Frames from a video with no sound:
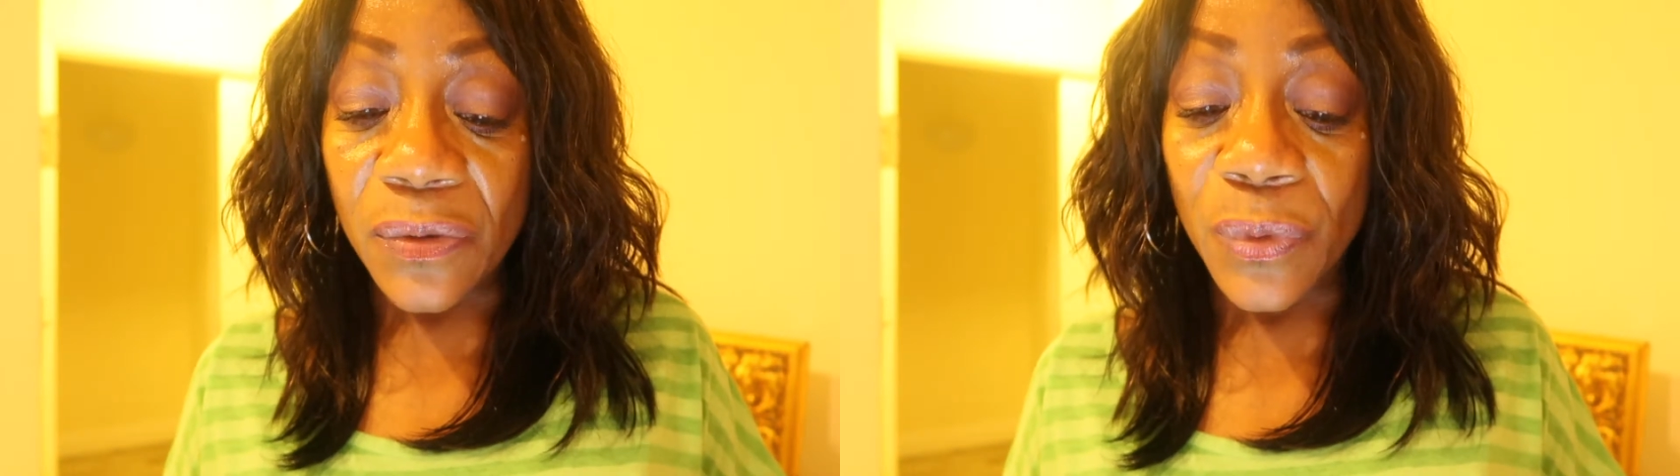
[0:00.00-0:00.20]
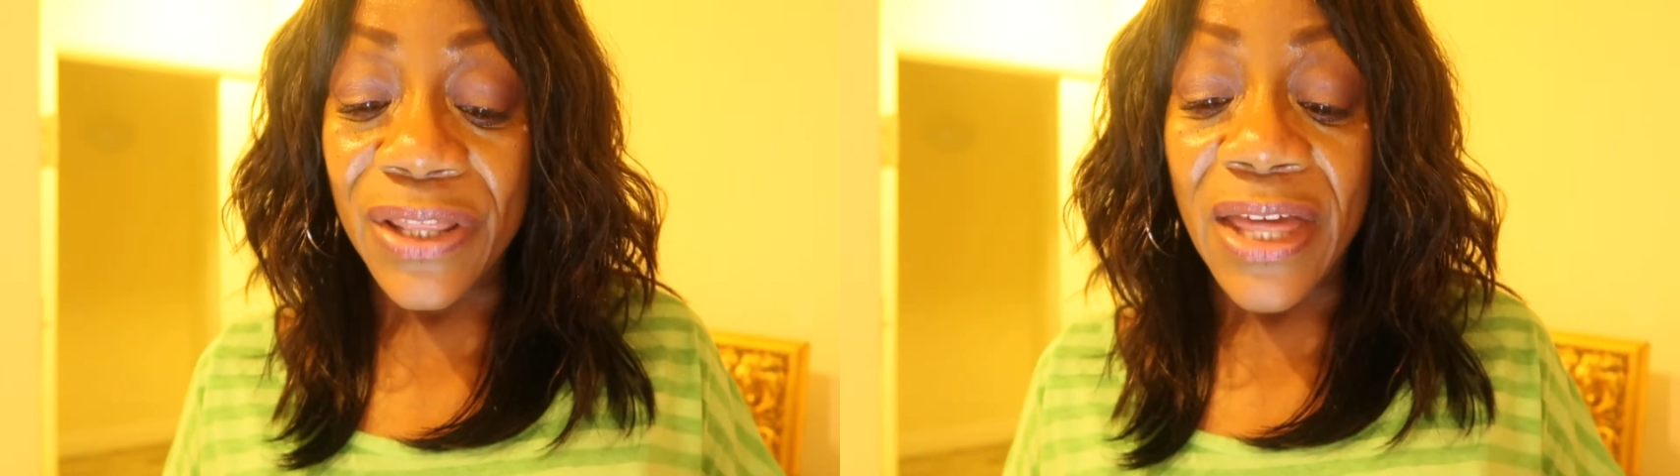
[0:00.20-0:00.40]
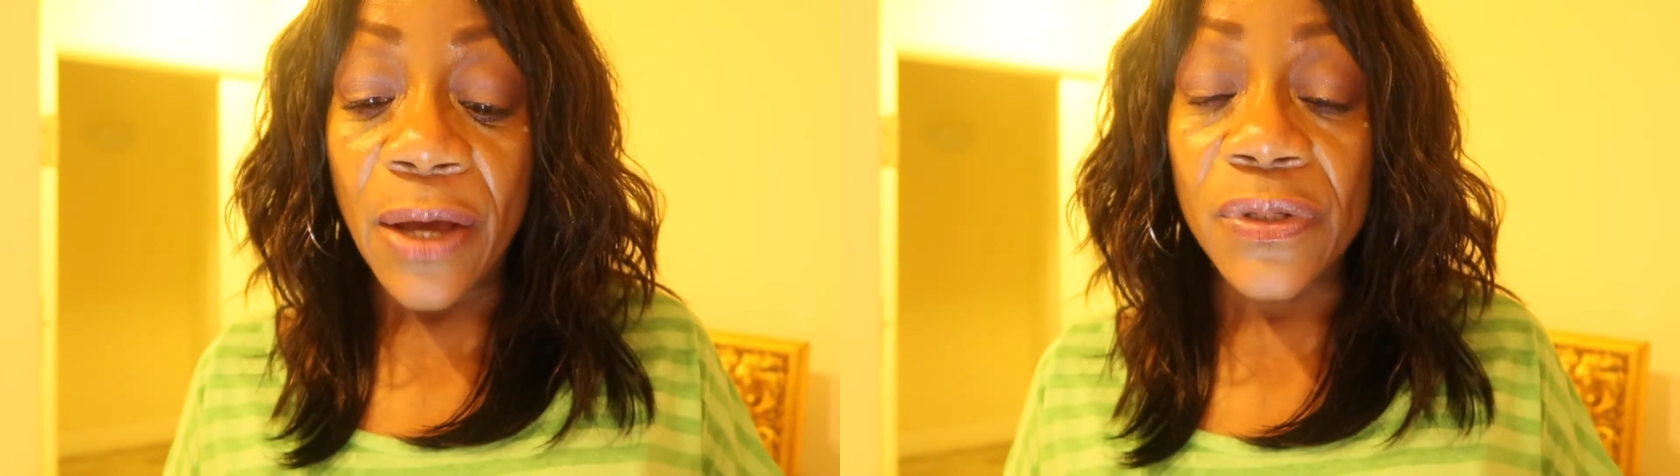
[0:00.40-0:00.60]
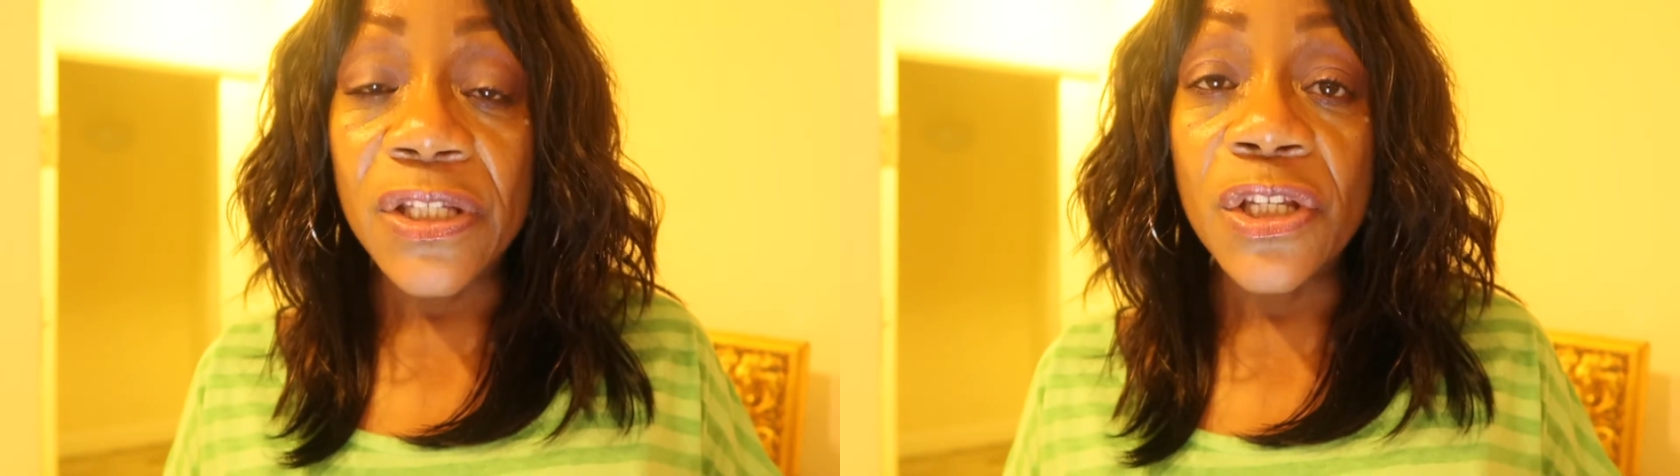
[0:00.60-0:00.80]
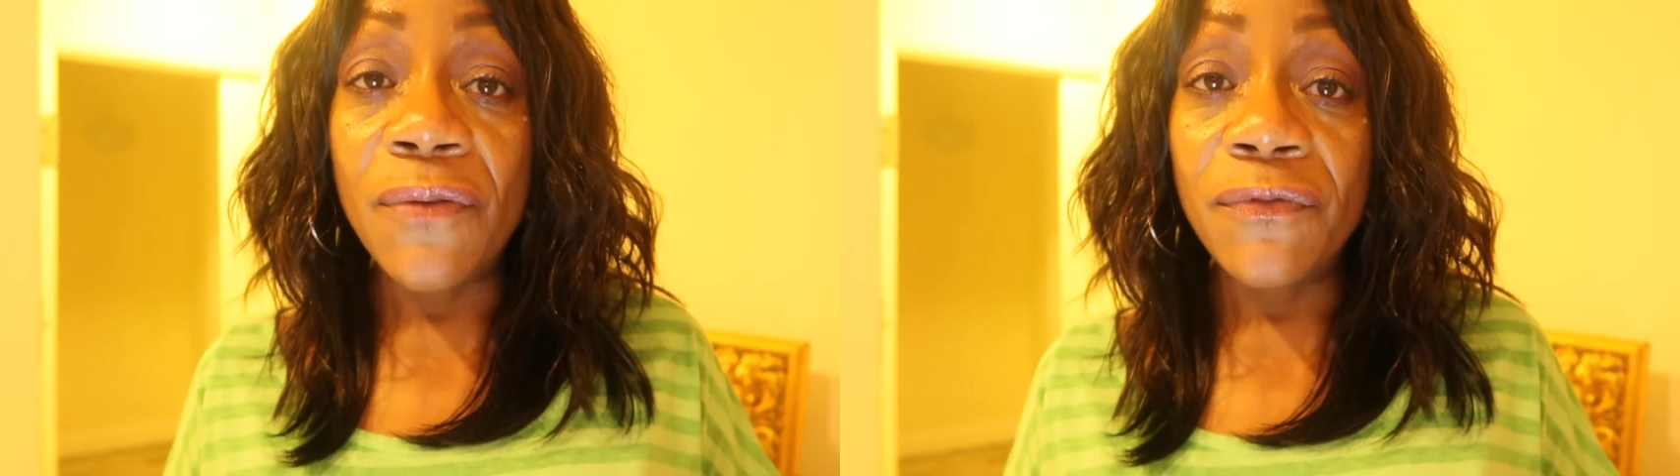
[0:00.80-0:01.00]
without
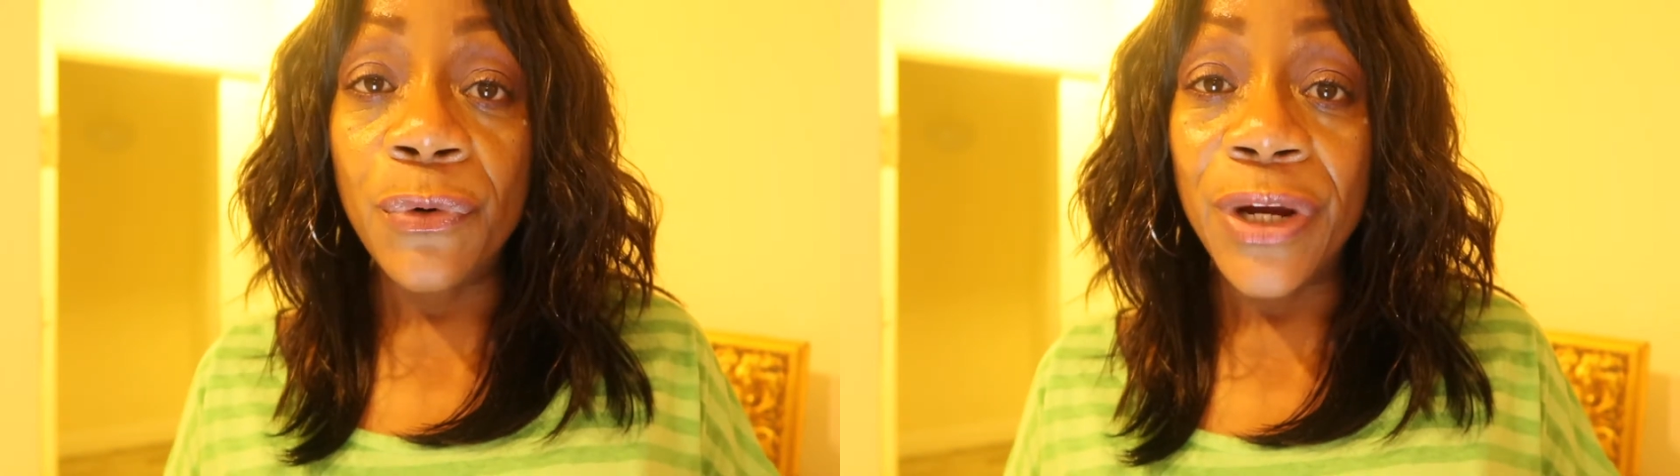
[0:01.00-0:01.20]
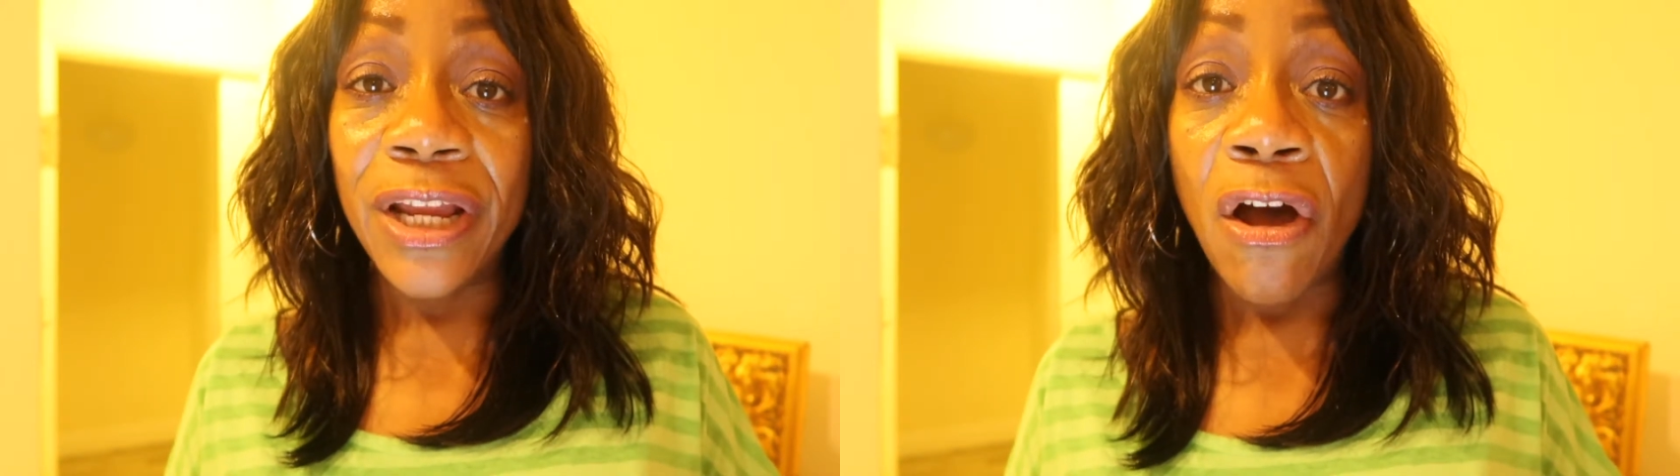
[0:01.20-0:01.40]
suffering